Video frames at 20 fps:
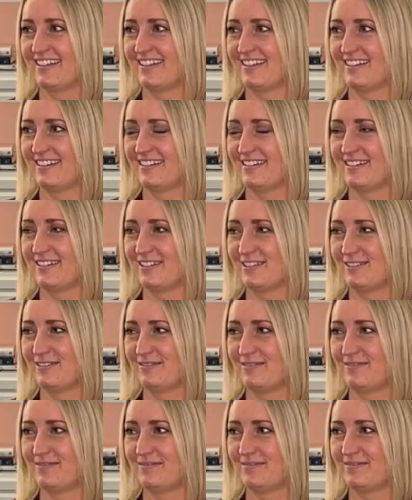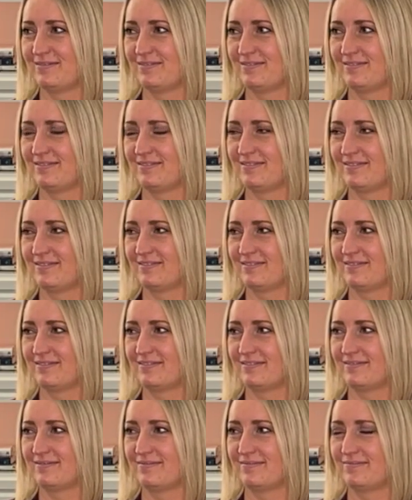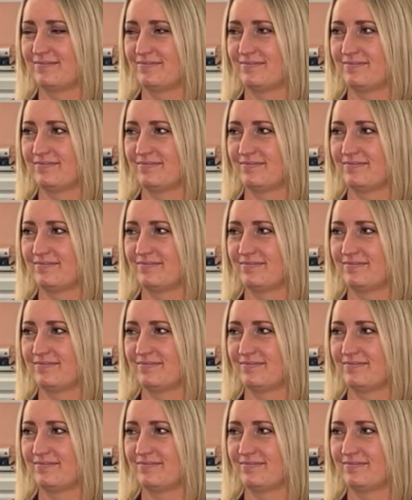(not speaking)